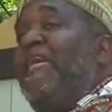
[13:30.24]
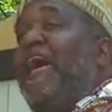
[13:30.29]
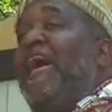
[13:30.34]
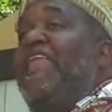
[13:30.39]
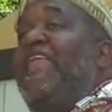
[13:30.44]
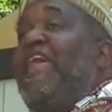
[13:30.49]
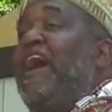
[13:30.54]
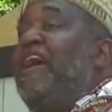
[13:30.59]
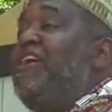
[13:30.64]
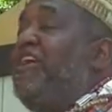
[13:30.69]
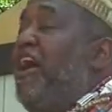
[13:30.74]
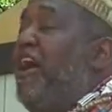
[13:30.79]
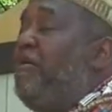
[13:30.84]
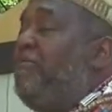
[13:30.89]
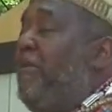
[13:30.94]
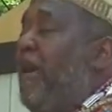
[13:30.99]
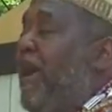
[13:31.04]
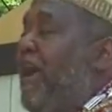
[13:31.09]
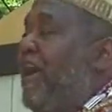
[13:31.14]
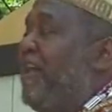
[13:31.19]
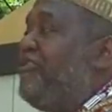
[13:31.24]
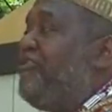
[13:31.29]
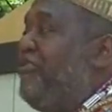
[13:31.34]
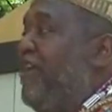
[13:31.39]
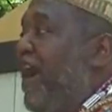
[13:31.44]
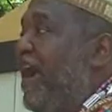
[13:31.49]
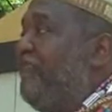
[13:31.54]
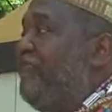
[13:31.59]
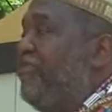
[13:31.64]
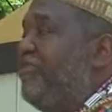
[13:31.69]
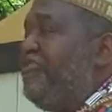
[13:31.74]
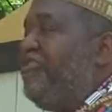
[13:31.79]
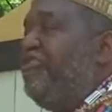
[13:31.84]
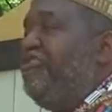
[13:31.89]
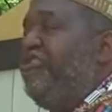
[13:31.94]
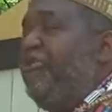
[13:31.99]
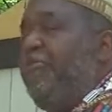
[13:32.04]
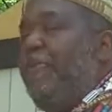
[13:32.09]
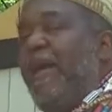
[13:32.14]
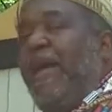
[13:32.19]
and that young man traveled to
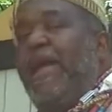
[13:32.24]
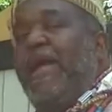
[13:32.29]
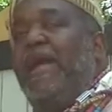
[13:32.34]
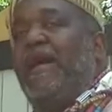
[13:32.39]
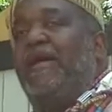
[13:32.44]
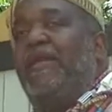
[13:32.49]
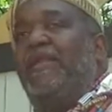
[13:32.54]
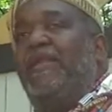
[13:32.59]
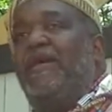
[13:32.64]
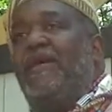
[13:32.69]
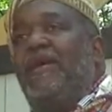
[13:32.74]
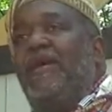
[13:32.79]
Japan,